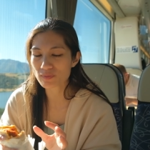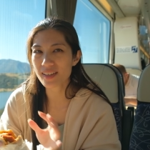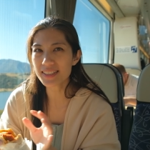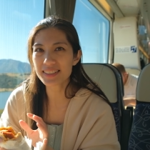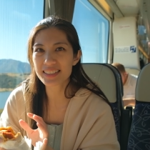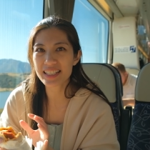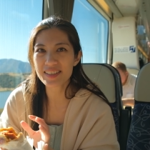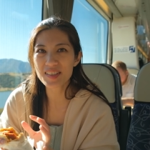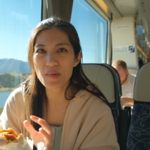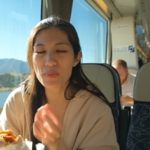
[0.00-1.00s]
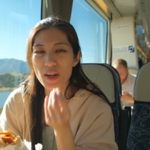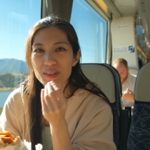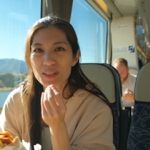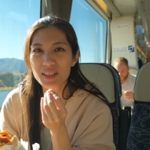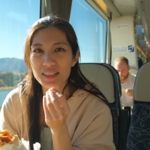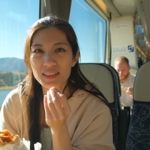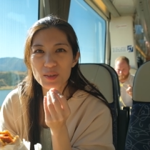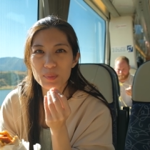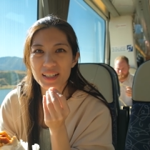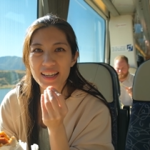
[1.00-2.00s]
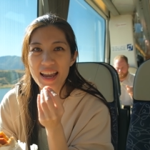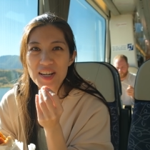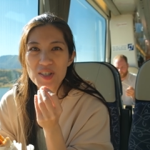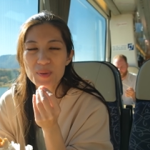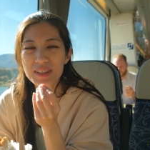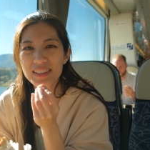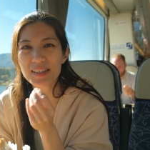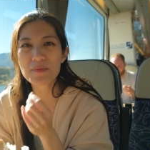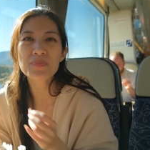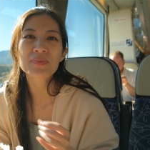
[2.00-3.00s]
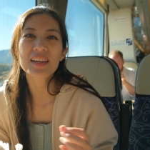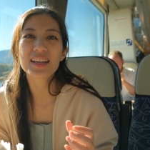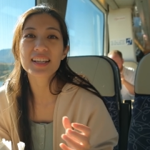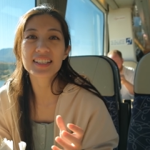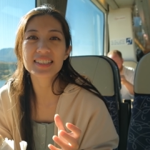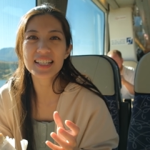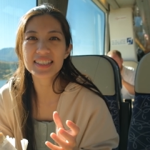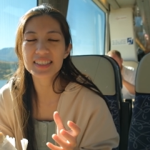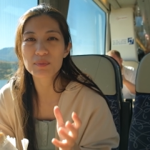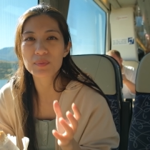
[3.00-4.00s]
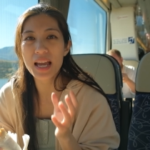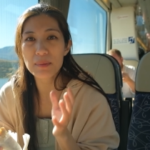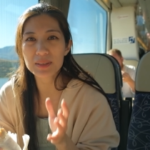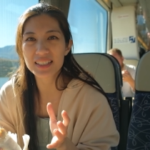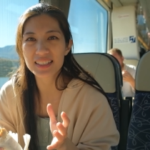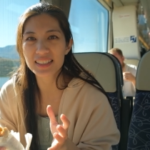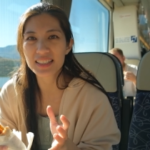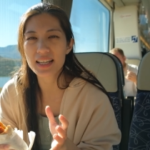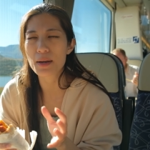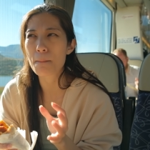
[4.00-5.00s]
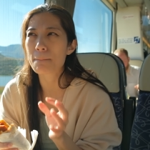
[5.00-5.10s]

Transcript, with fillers: nice and tender. I also got a little bit of cashew in there and I can taste some capsicum and